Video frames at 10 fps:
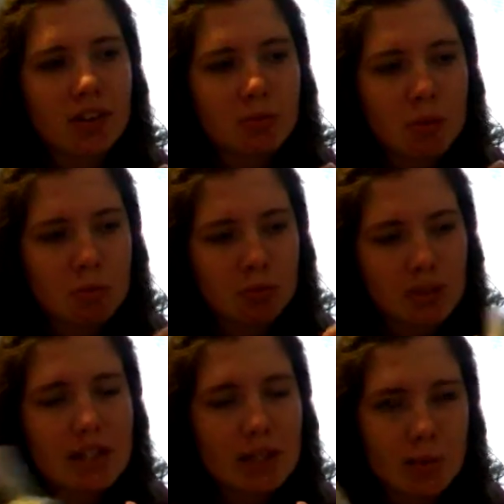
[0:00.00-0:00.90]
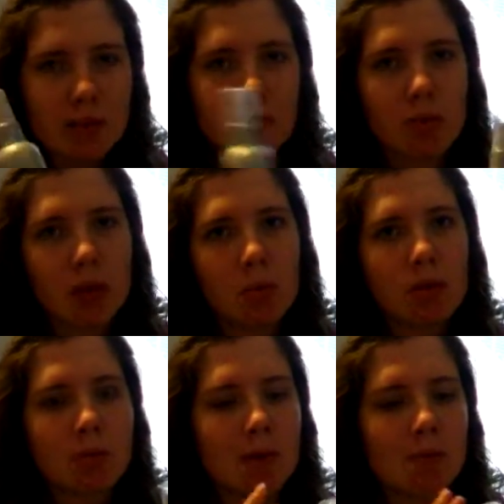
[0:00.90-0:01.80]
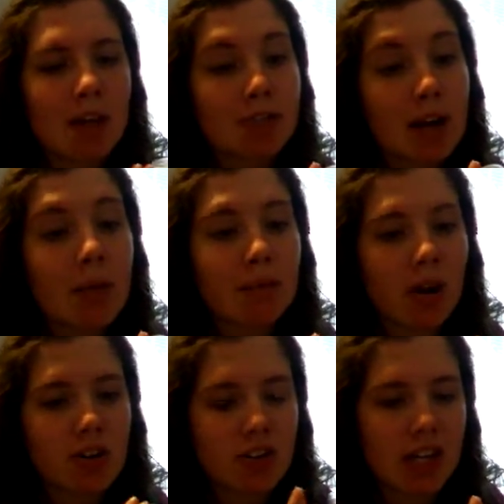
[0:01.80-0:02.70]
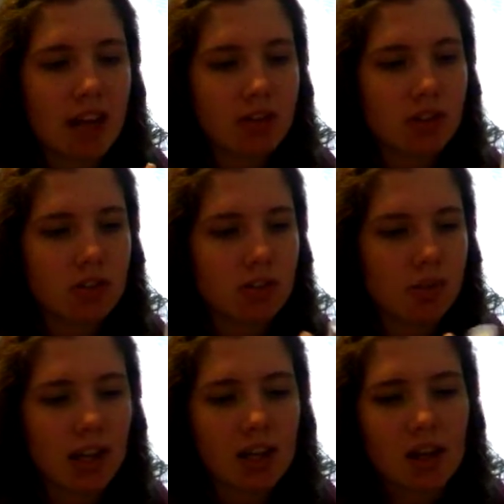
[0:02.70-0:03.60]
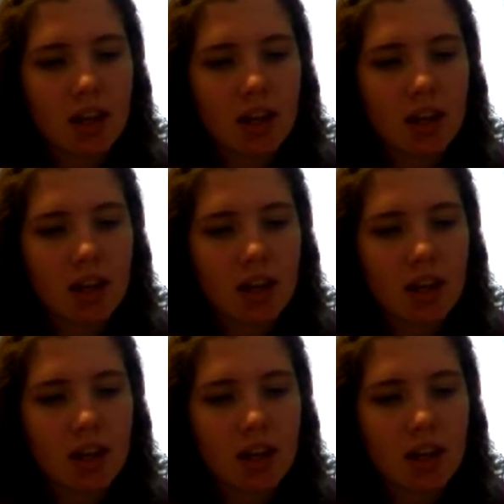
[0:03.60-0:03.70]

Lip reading: can be pretty expensive when you want to be. My grandma actually gave this to me,